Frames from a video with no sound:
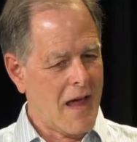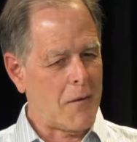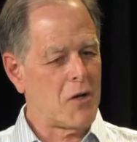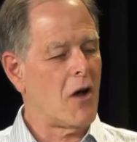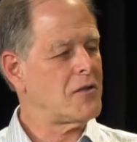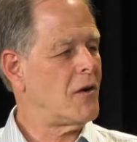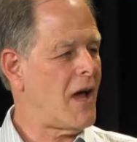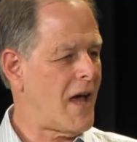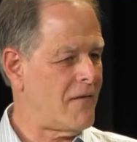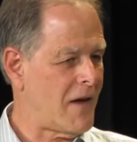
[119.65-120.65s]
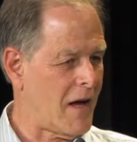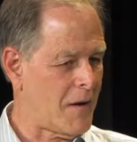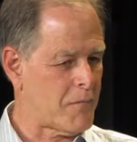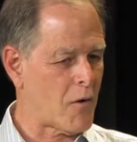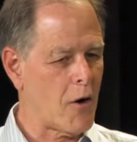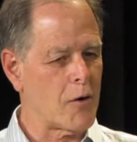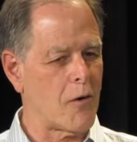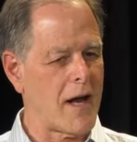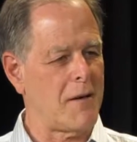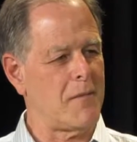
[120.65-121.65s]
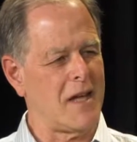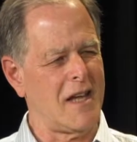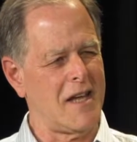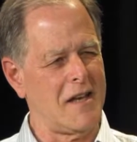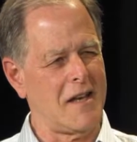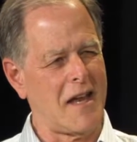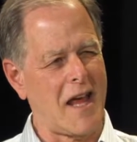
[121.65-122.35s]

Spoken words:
And we also have a program in